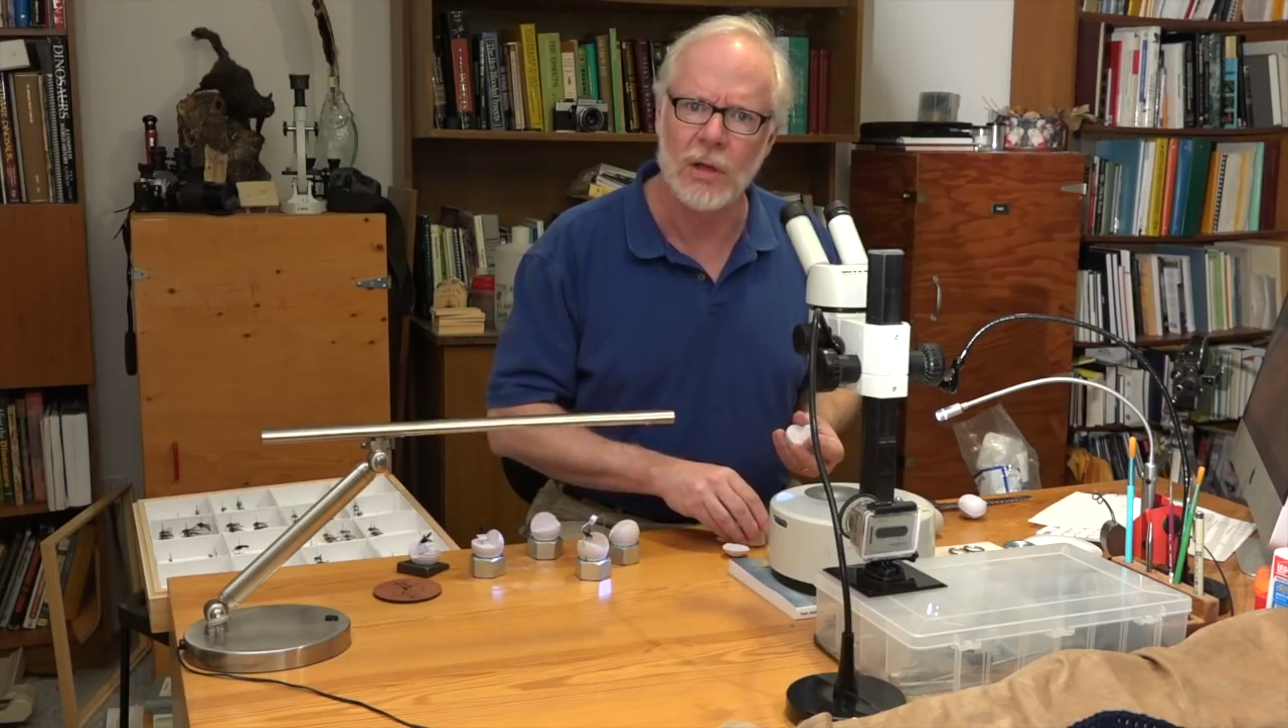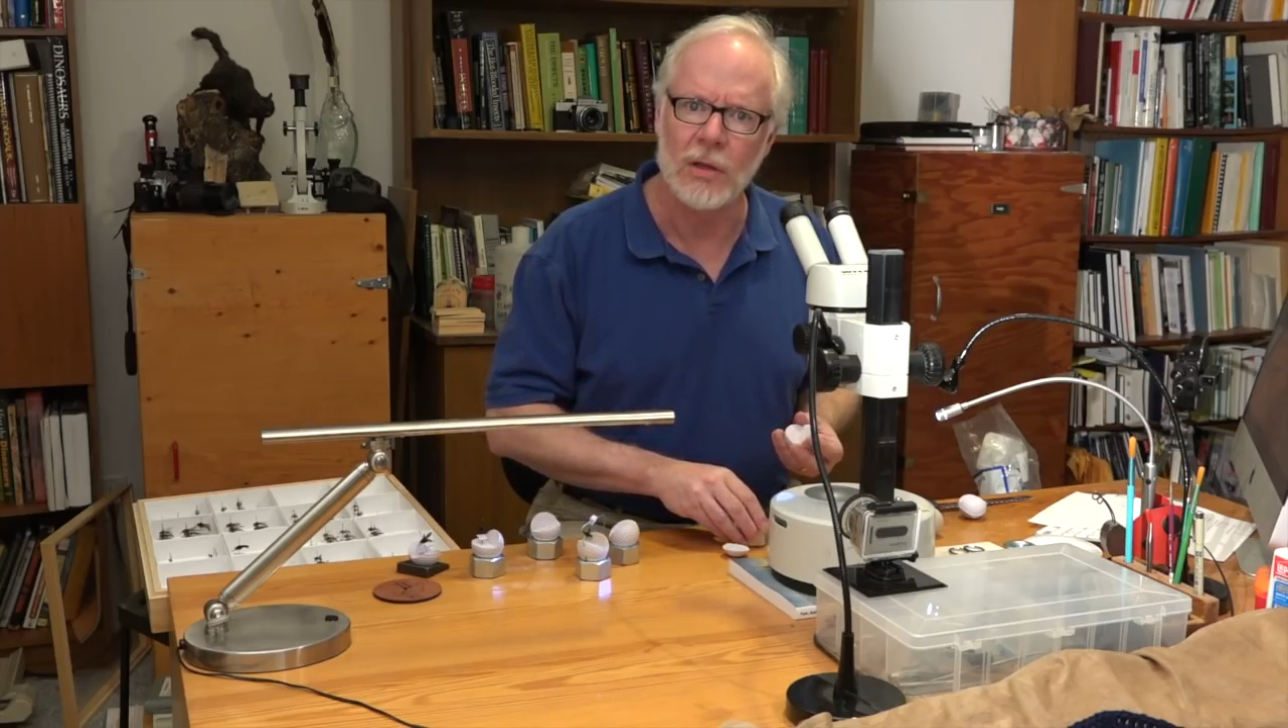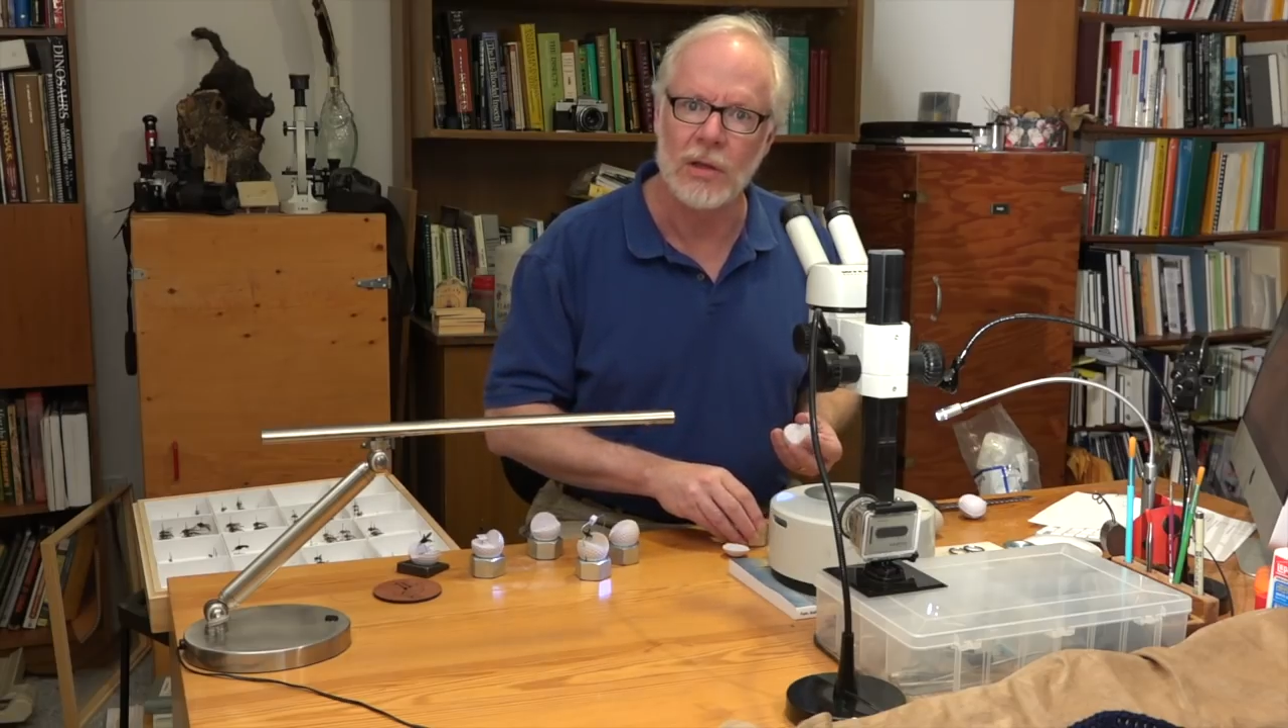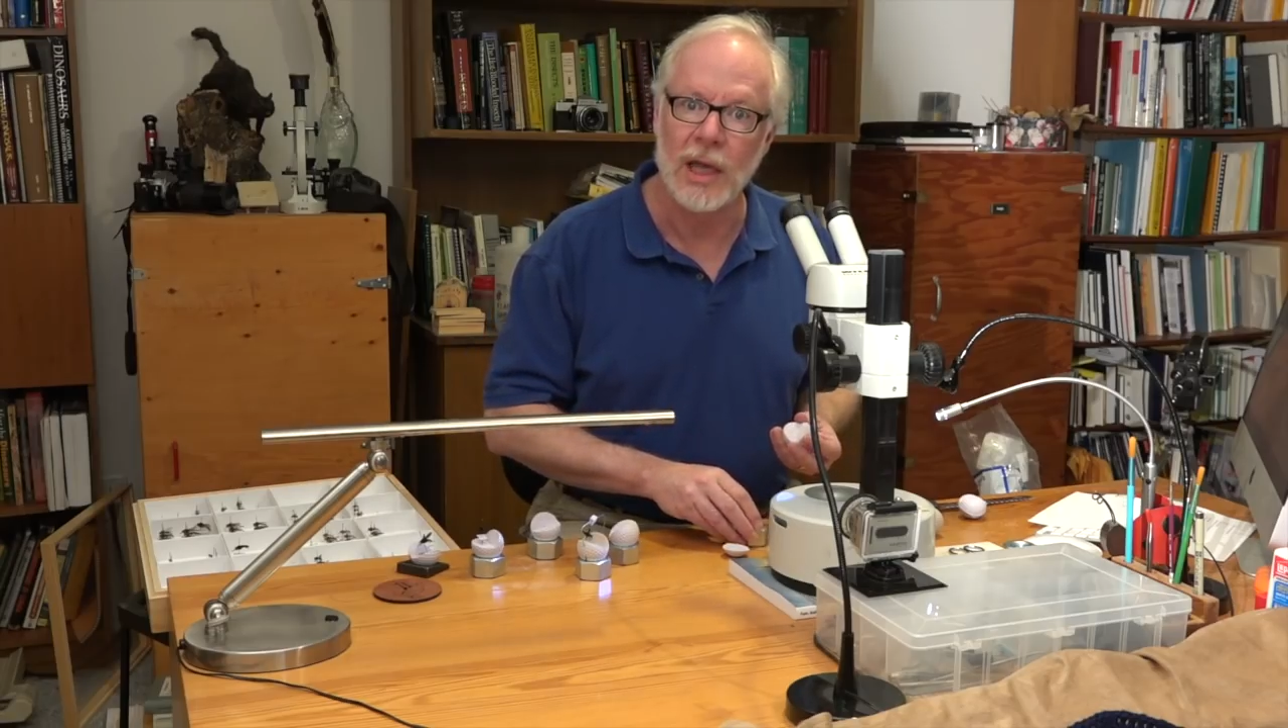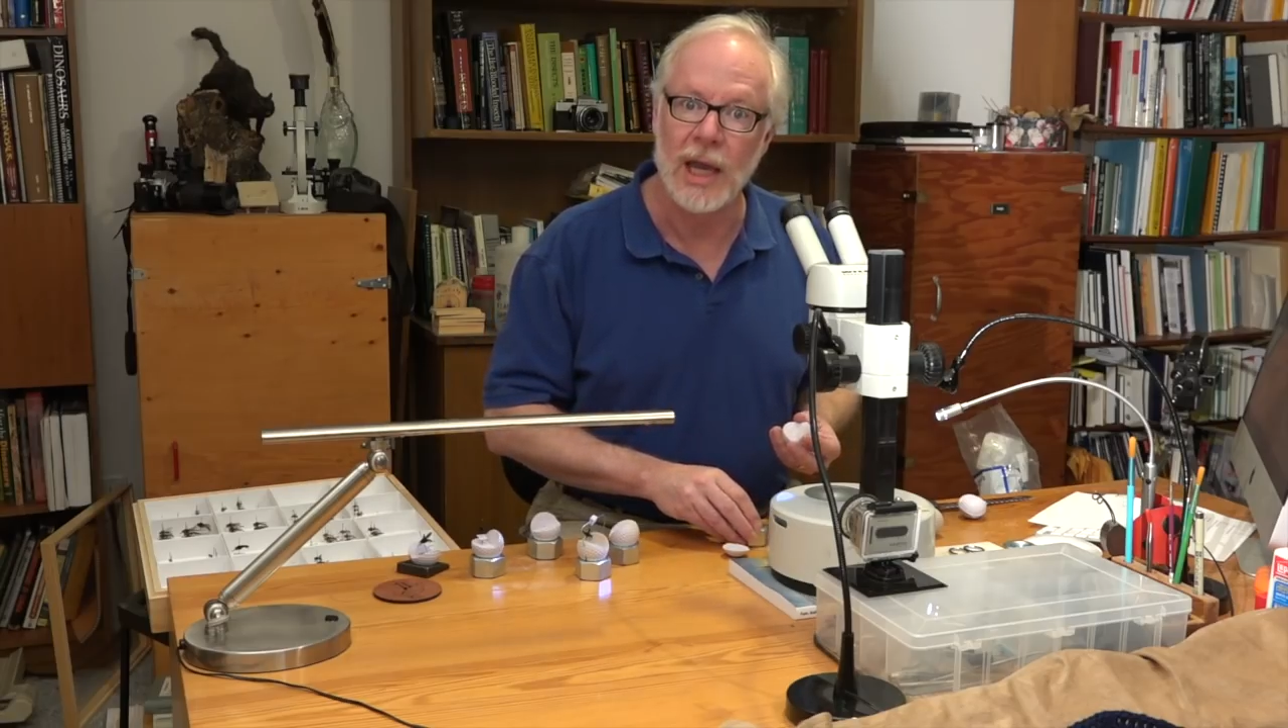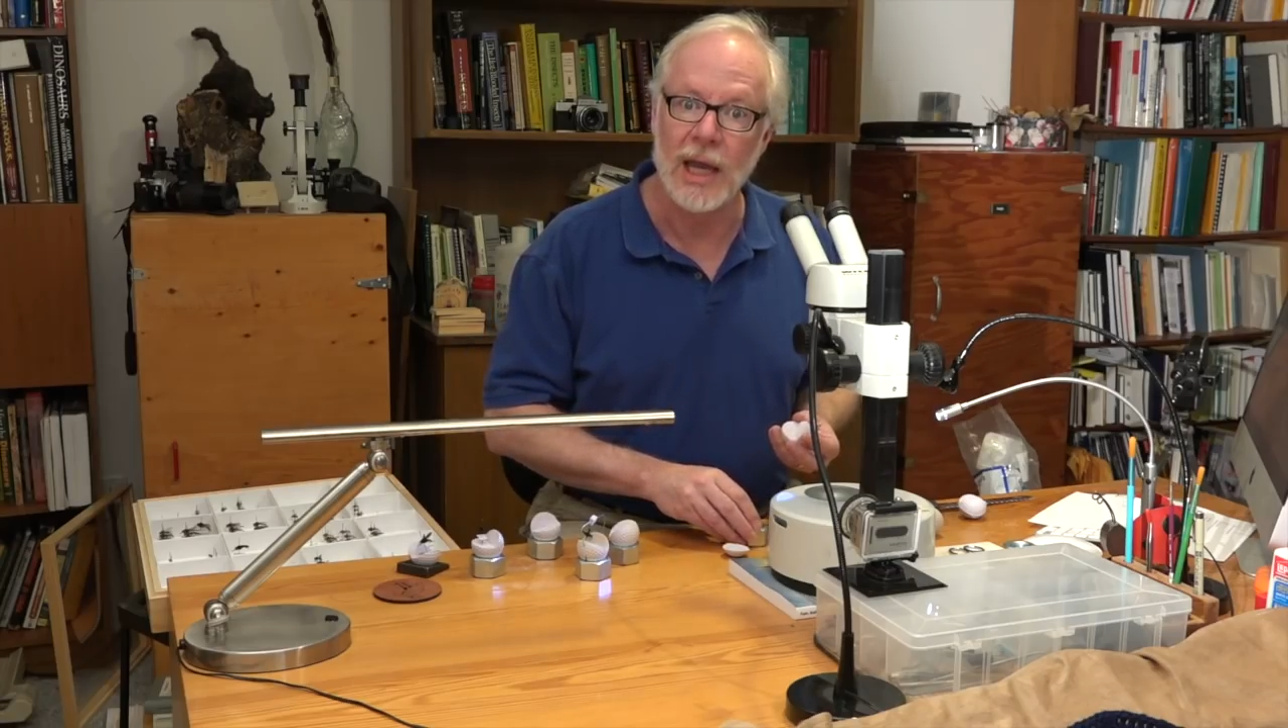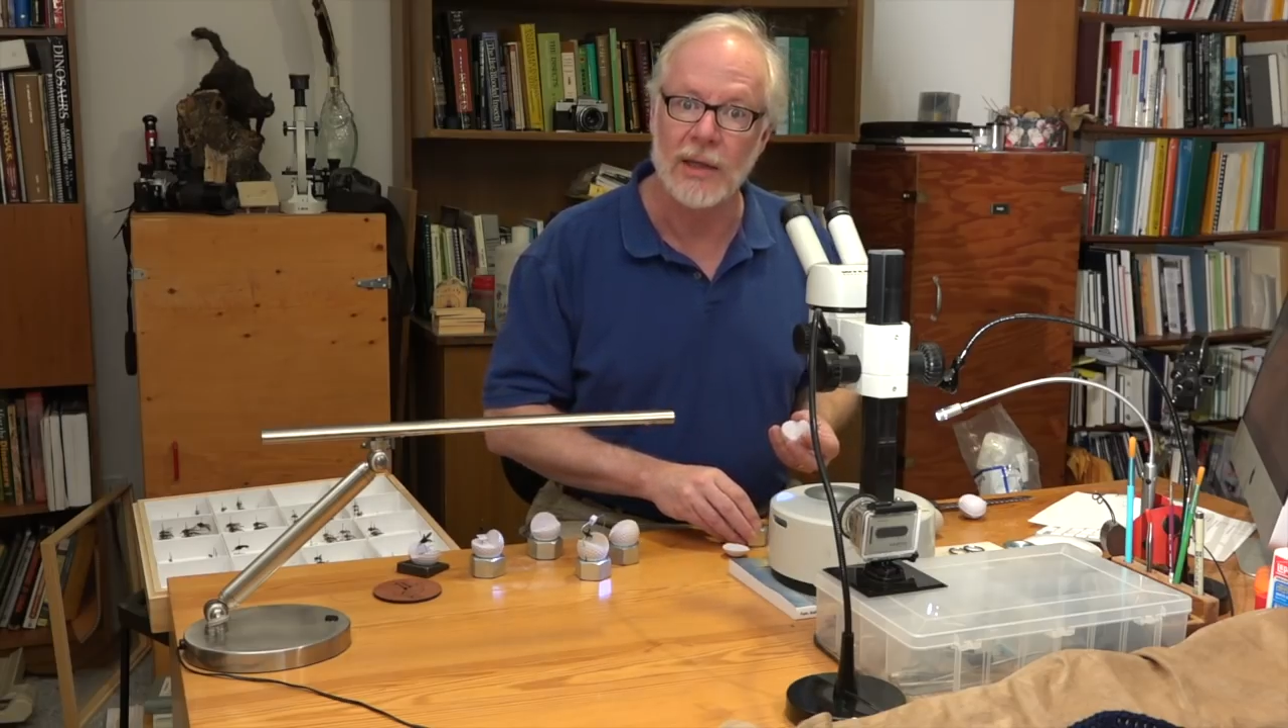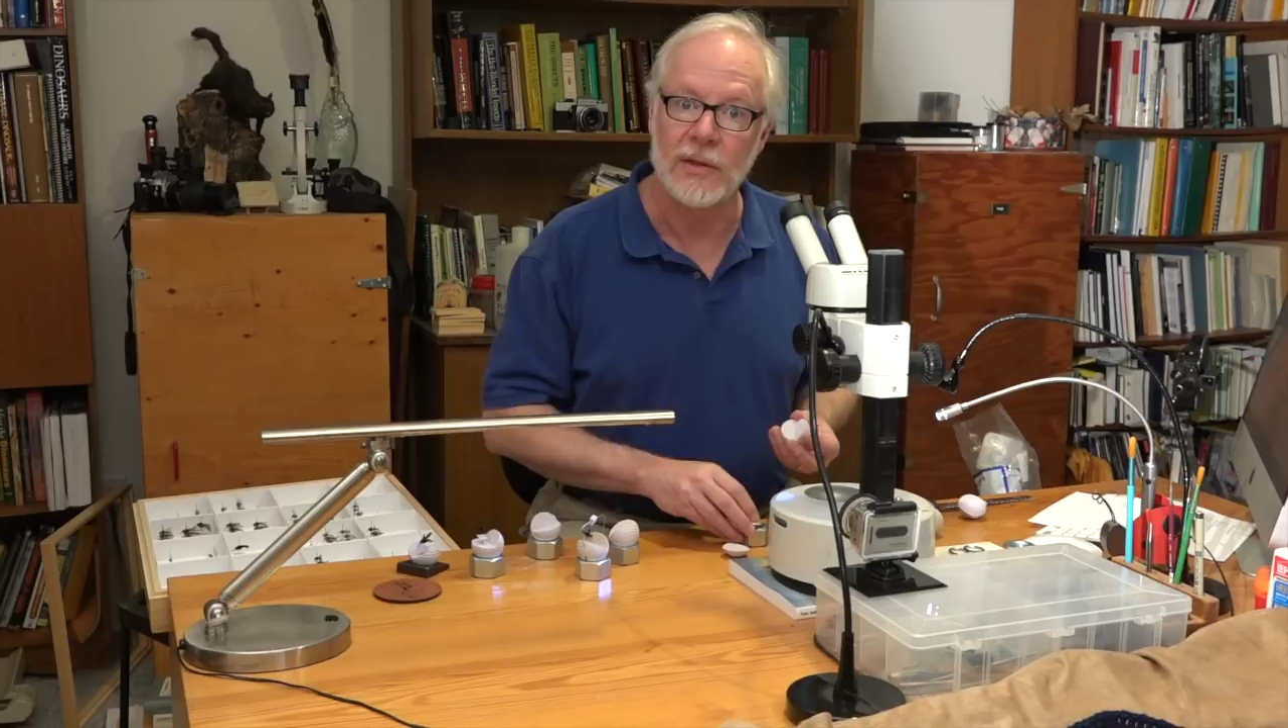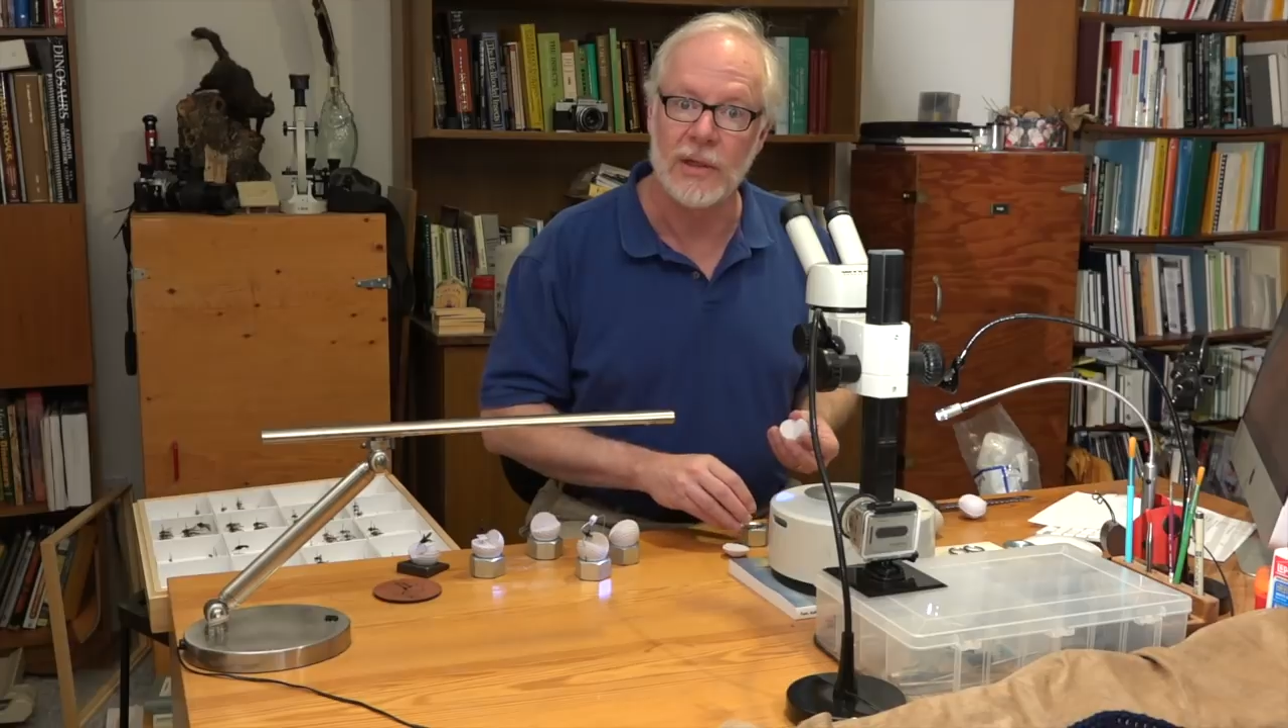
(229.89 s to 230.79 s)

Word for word: to look at